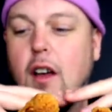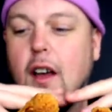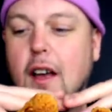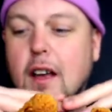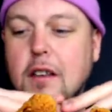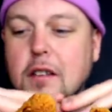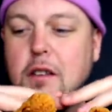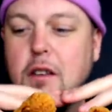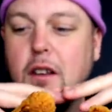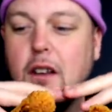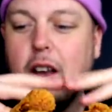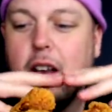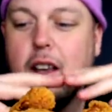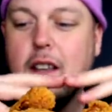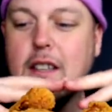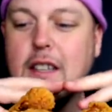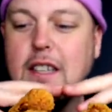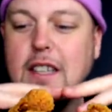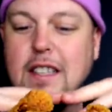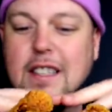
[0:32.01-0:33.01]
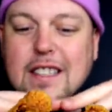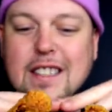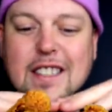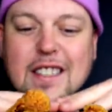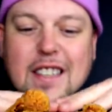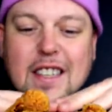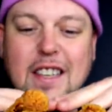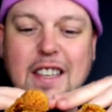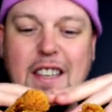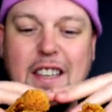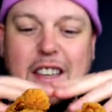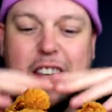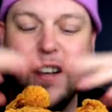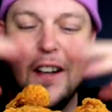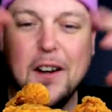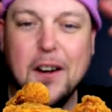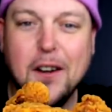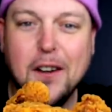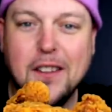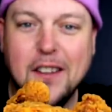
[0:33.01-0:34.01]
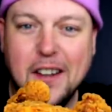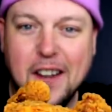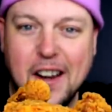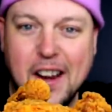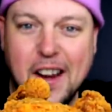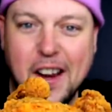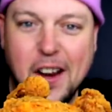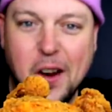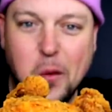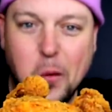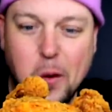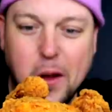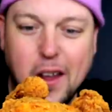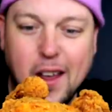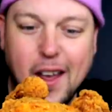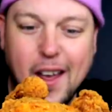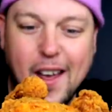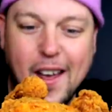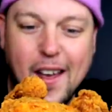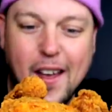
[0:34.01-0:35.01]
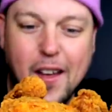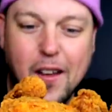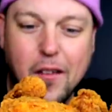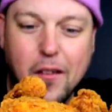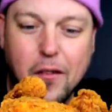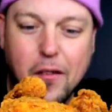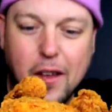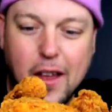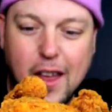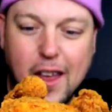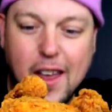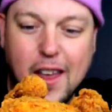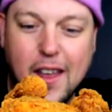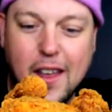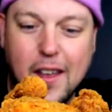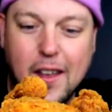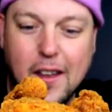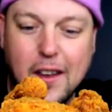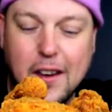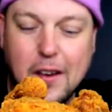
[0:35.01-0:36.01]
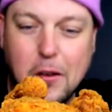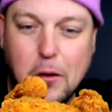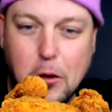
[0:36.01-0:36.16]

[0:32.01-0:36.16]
As you guys can see here today, we have a